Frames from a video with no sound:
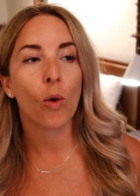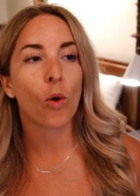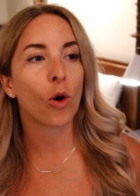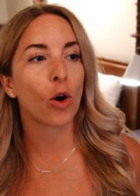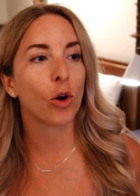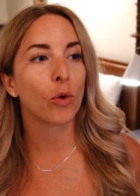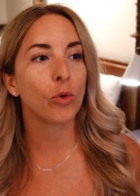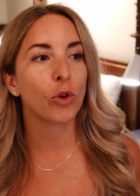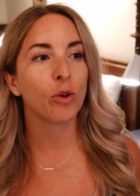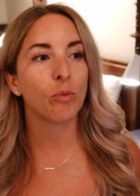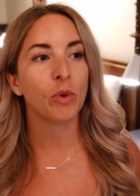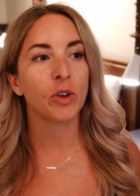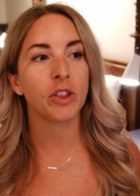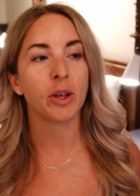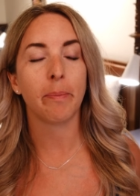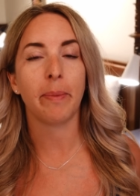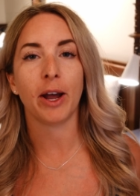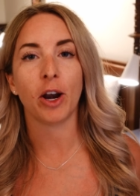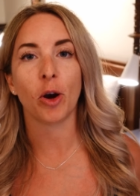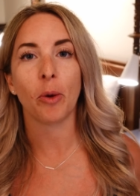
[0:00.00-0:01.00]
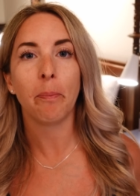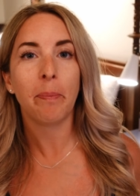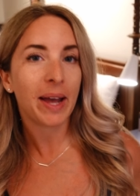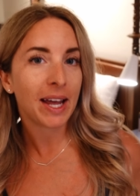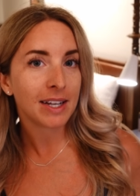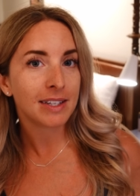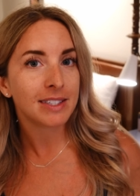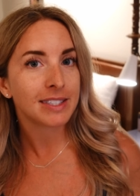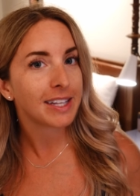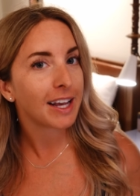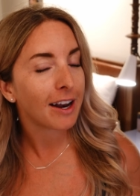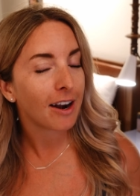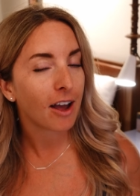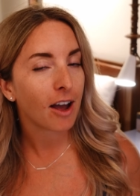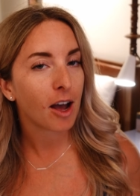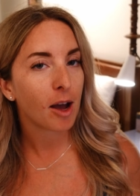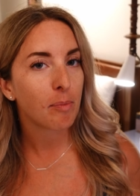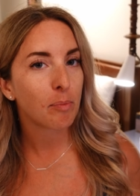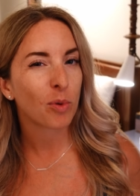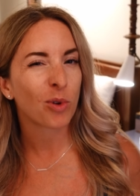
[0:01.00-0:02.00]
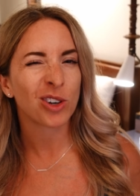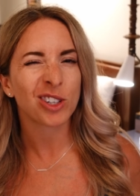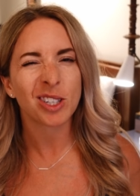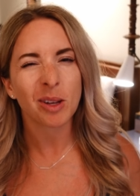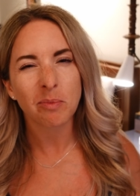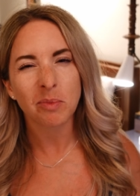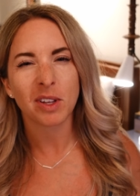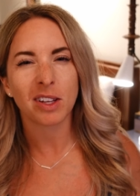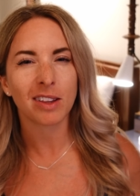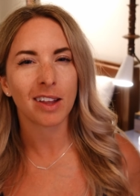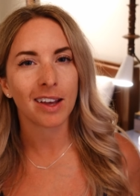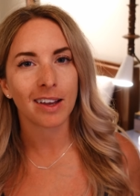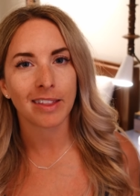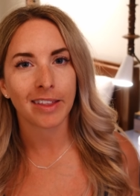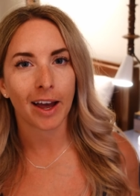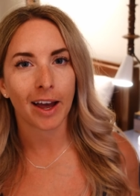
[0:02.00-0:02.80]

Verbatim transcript: or a room with a better bed setup or something like